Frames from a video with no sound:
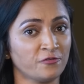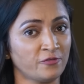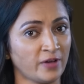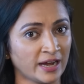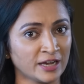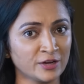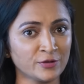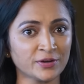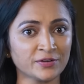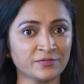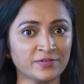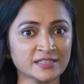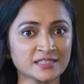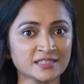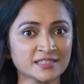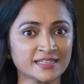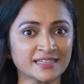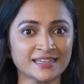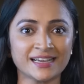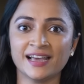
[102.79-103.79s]
value
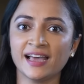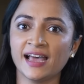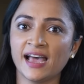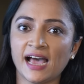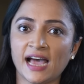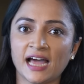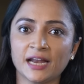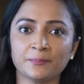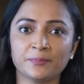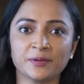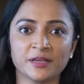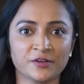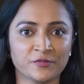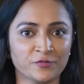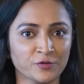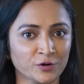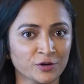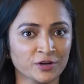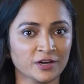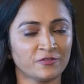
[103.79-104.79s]
investing and
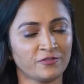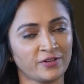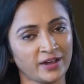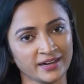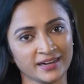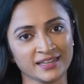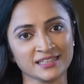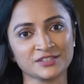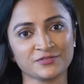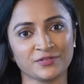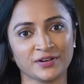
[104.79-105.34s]
behavioral finance